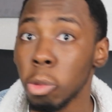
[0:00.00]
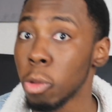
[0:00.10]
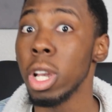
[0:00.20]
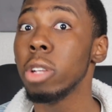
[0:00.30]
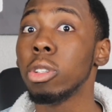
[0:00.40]

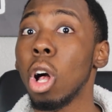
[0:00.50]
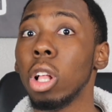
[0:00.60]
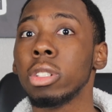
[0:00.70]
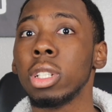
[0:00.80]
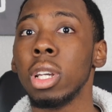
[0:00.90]

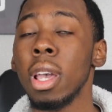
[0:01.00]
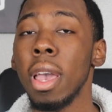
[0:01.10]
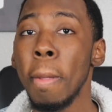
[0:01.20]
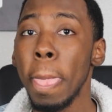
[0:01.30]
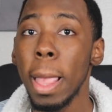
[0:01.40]
$300.
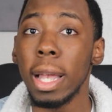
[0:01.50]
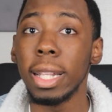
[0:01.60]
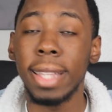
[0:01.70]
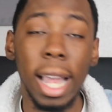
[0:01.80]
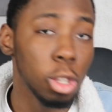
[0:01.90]

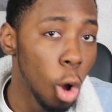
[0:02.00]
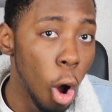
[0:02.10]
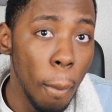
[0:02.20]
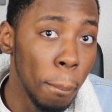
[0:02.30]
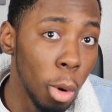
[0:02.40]
That's
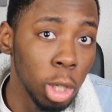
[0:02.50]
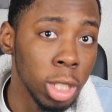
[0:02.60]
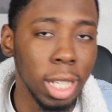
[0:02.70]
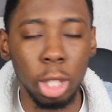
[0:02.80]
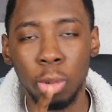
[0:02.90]
all
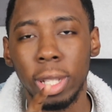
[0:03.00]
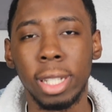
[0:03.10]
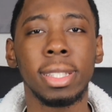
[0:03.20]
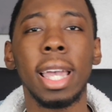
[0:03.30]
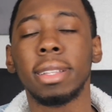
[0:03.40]
bullshit to an
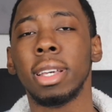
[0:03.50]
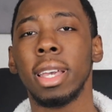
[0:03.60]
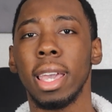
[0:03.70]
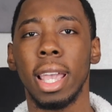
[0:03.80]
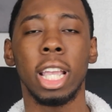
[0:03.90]
extent.
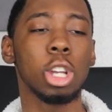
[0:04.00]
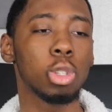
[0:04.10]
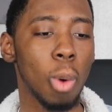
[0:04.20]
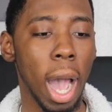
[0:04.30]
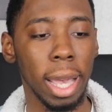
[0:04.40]
And
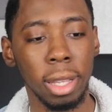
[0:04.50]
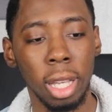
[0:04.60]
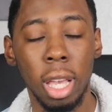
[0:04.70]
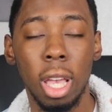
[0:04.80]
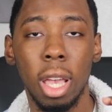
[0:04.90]
here's why.
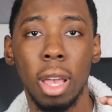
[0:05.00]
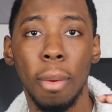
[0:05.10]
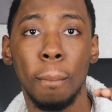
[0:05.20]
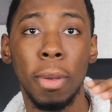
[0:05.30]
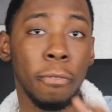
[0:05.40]

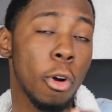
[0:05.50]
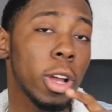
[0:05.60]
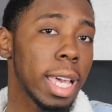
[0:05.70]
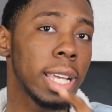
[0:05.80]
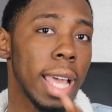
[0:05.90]

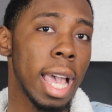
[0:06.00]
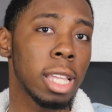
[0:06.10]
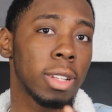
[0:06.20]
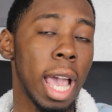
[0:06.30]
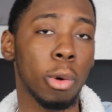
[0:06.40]
Before they
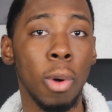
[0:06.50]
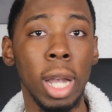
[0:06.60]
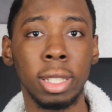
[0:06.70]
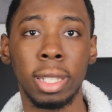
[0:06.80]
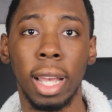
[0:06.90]
answer that
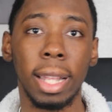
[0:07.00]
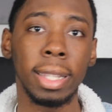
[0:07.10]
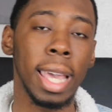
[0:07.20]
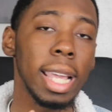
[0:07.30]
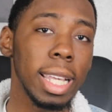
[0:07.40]
question,
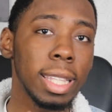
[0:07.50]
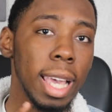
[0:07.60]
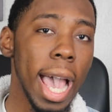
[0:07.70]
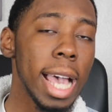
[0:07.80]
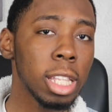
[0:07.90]
they
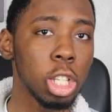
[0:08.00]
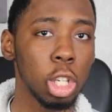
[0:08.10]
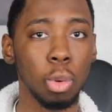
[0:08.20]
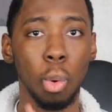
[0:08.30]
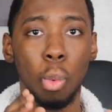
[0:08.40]
need to
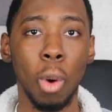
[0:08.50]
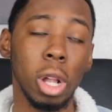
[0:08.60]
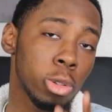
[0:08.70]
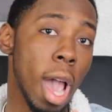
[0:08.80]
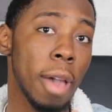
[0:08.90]
ask you
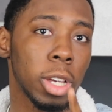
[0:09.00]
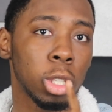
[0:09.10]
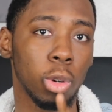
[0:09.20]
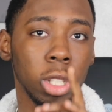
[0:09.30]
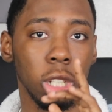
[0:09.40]
what
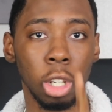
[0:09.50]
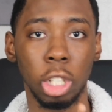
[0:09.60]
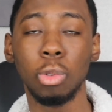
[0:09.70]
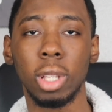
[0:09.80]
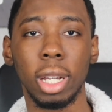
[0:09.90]
traffic source
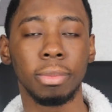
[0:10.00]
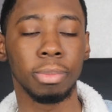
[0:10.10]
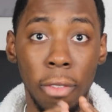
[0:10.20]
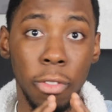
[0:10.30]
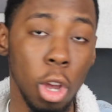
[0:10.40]
you're using.
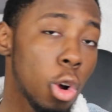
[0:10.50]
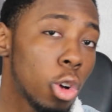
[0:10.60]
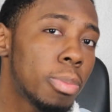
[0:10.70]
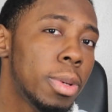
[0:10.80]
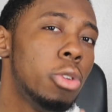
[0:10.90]
If you're
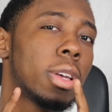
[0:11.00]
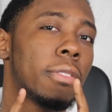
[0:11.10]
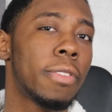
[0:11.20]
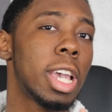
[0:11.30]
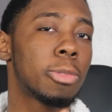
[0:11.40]
going to be
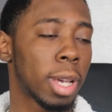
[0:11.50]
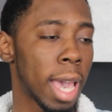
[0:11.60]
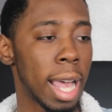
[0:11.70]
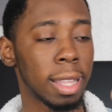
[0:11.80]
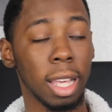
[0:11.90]
using
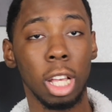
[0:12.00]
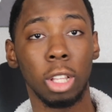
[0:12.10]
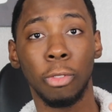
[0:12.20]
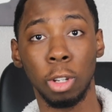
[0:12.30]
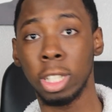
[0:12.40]
Facebook ads
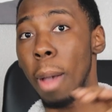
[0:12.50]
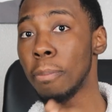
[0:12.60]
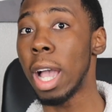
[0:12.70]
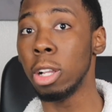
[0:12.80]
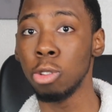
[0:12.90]
for
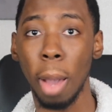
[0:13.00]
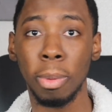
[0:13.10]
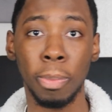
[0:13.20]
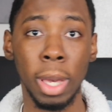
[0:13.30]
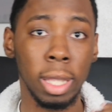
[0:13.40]
Shopify
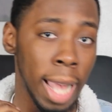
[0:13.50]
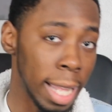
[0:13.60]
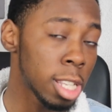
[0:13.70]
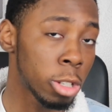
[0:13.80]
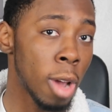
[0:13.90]
dropshipping,
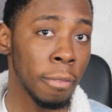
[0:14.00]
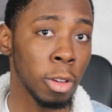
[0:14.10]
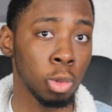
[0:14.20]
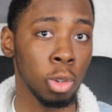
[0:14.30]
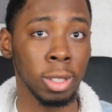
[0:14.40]
that's the
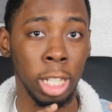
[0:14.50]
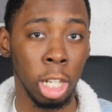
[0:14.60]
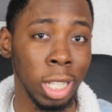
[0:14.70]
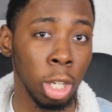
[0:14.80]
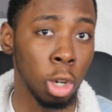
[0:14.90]
traffic source that
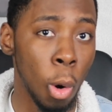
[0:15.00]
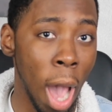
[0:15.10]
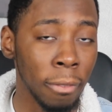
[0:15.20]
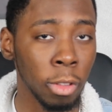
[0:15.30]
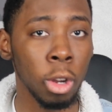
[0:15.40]
you're going to
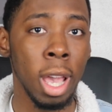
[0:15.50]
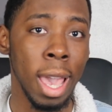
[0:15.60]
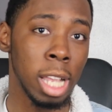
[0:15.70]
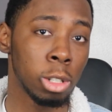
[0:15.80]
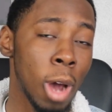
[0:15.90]
go after
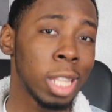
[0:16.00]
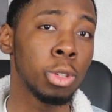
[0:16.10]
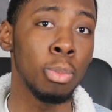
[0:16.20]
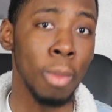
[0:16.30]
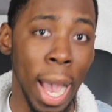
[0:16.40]
and
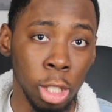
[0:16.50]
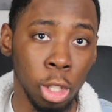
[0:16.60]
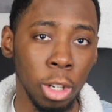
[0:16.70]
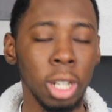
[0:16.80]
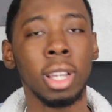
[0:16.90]
try to
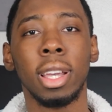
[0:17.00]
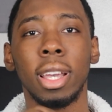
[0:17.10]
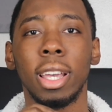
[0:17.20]
master.